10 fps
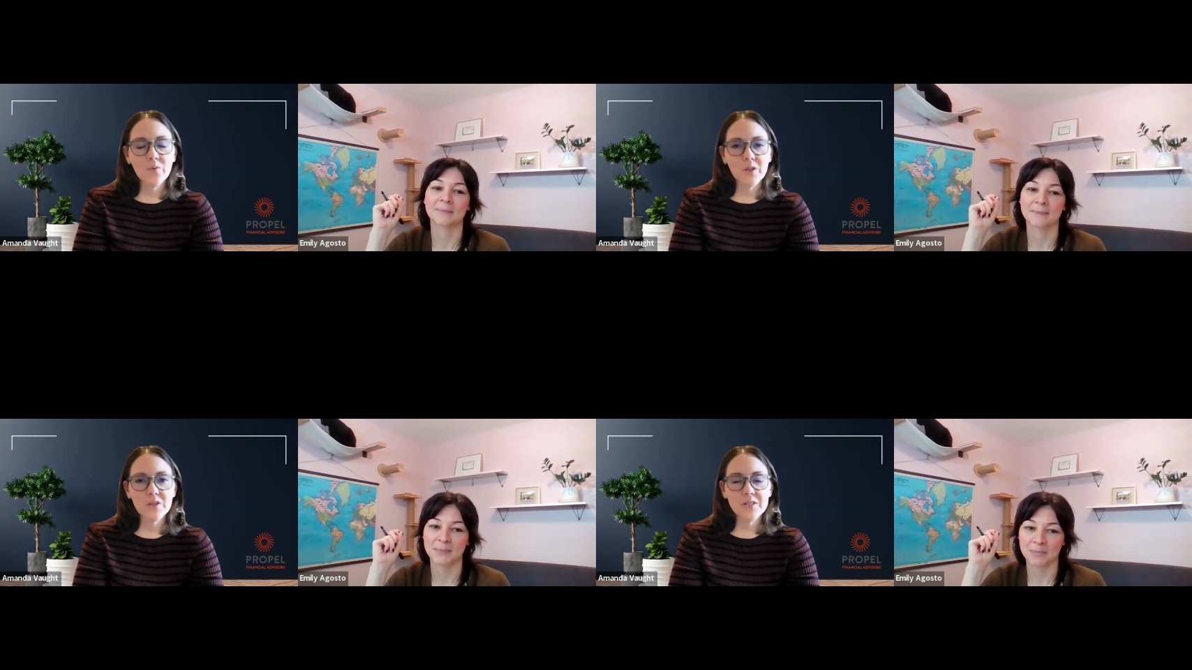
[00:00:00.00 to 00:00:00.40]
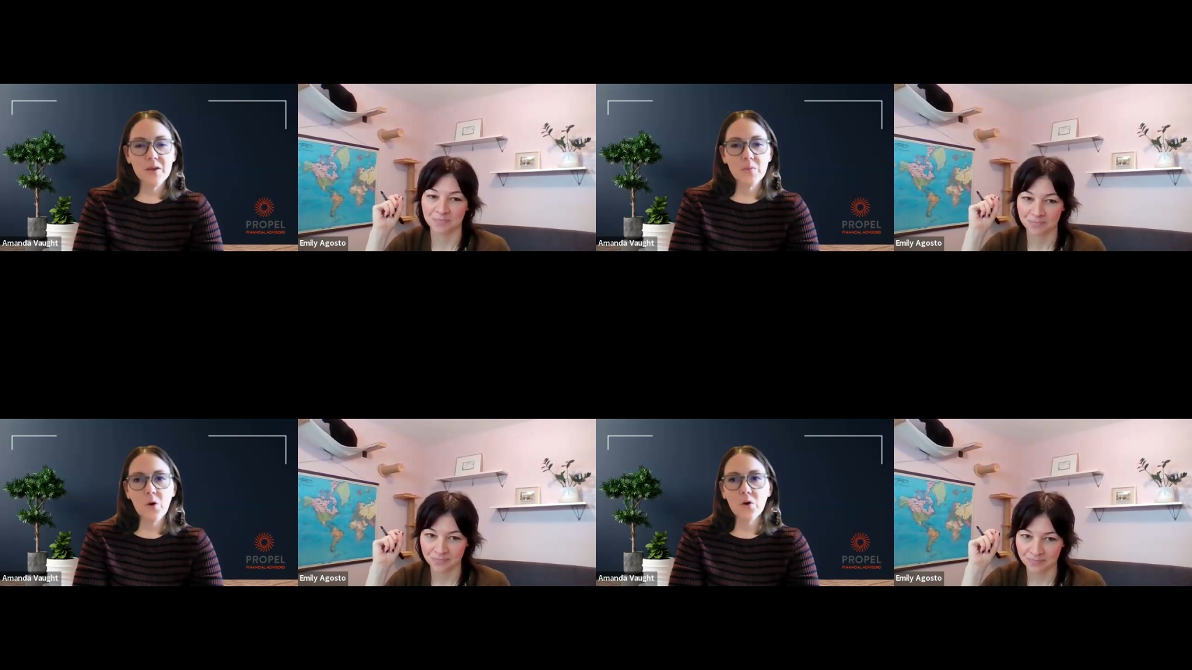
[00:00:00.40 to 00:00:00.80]
Speaker 1: One
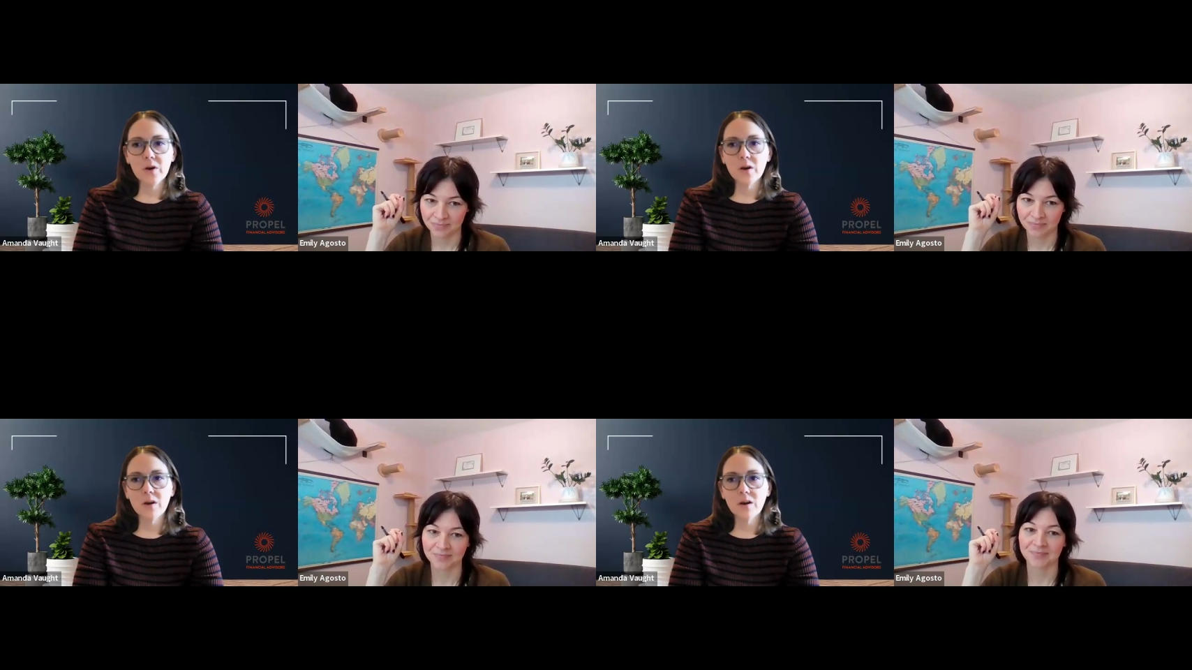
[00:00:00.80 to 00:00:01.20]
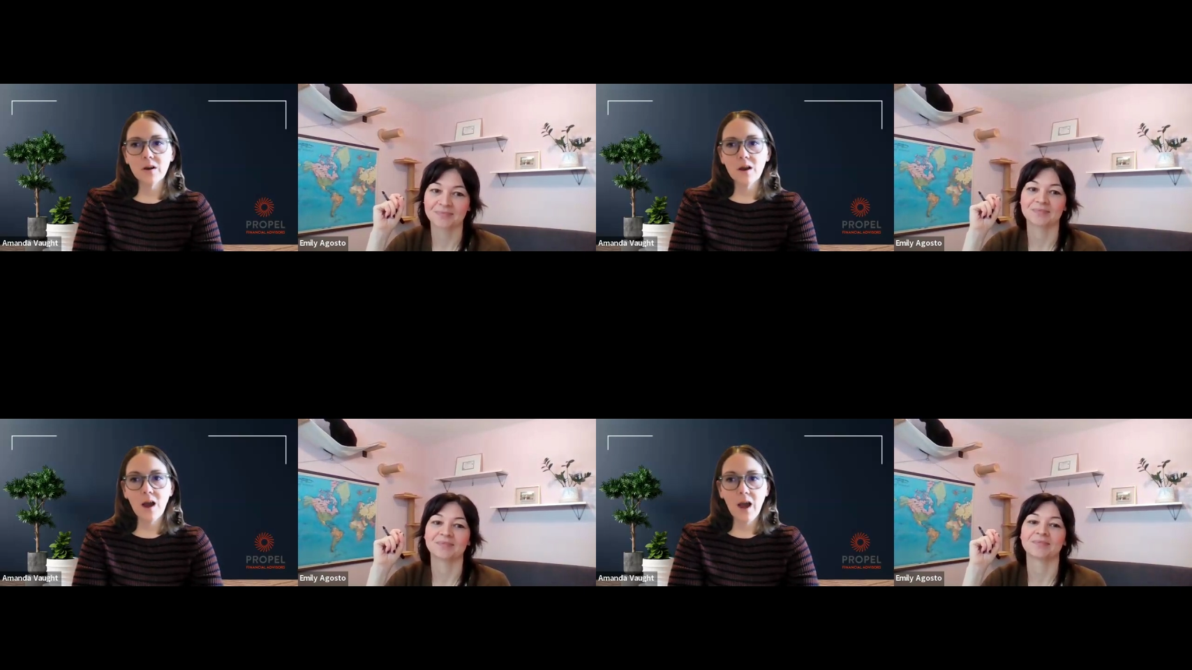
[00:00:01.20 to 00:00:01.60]
real estate
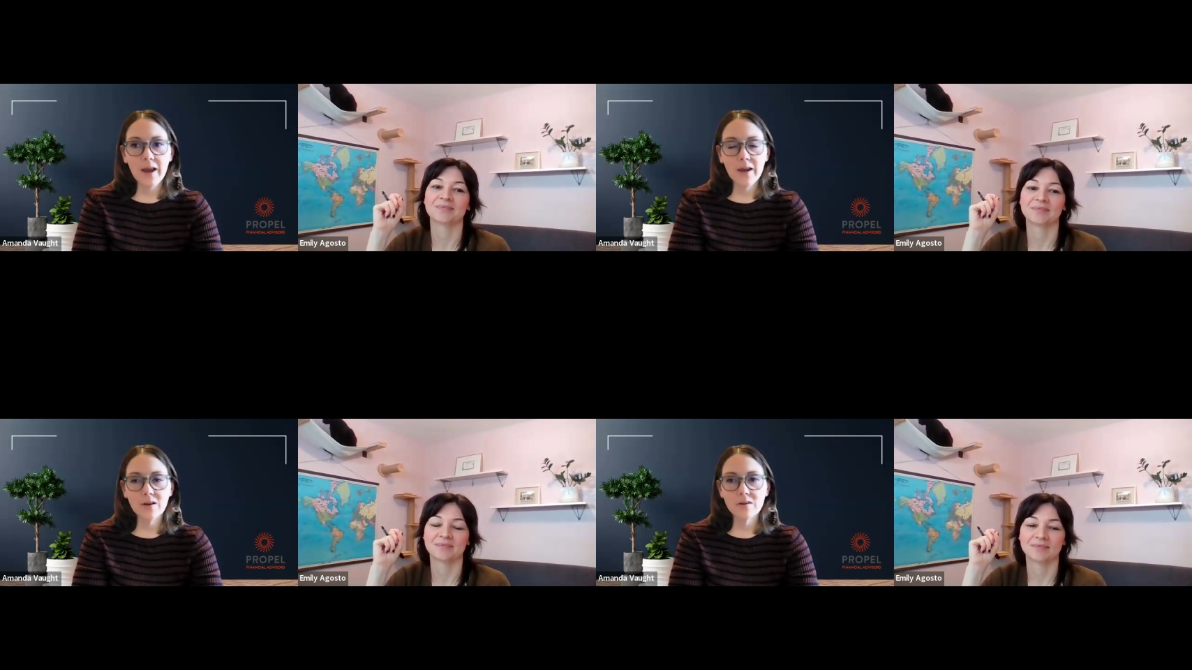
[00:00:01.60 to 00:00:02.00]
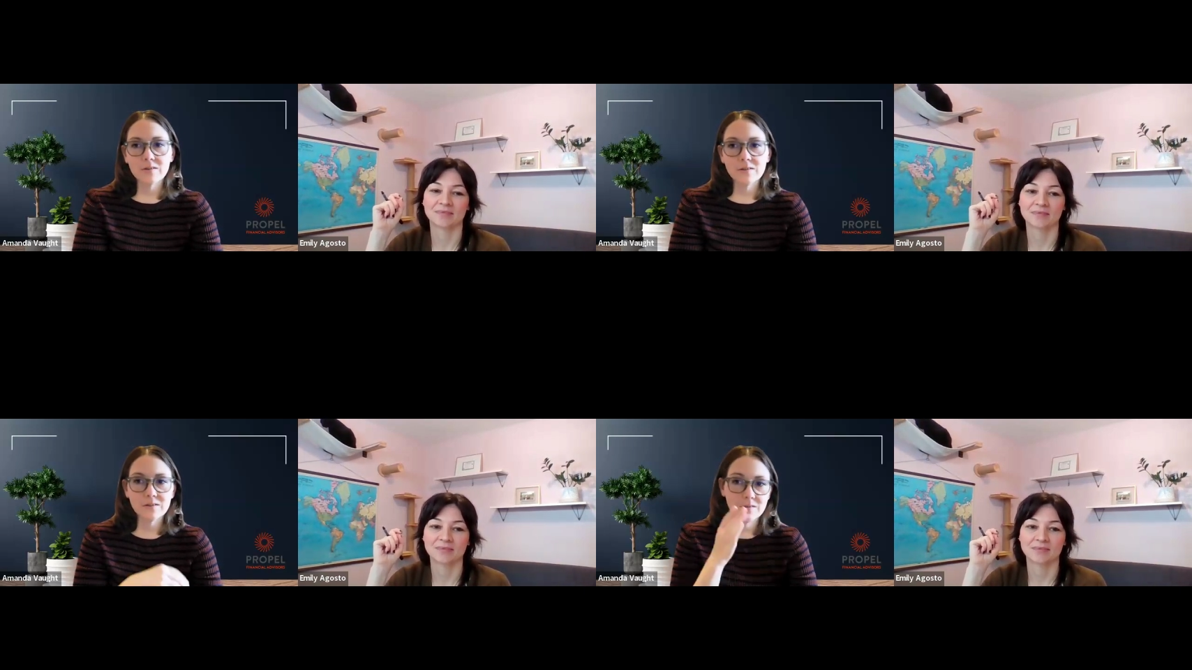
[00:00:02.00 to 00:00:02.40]
broker
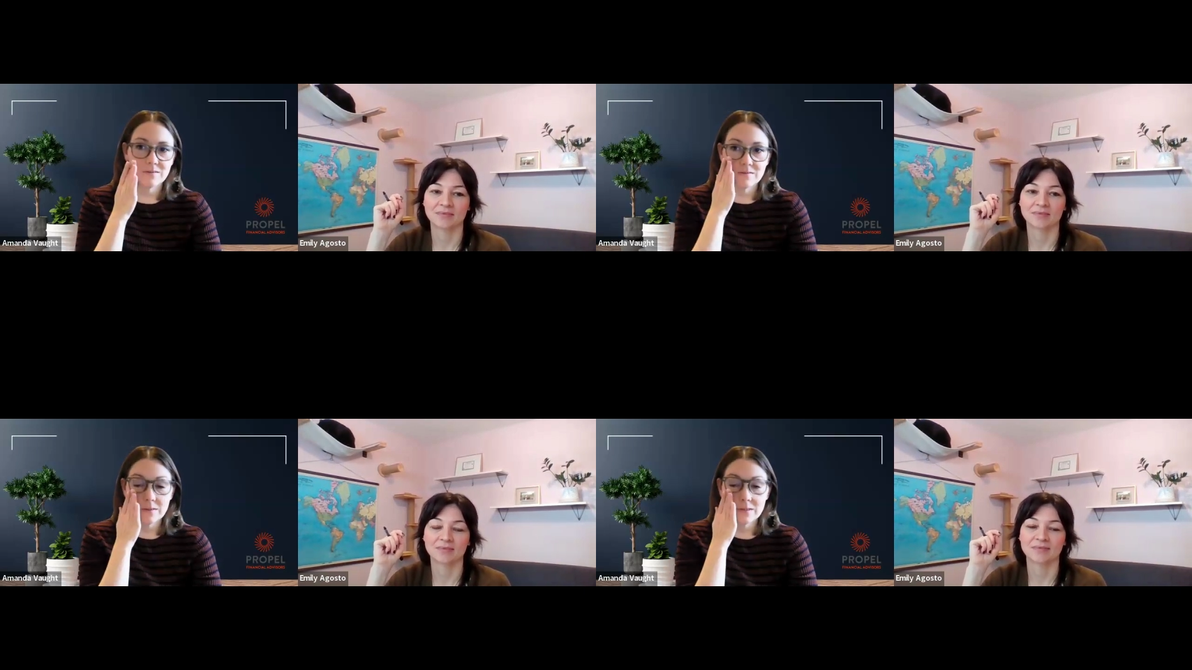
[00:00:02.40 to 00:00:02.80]
hires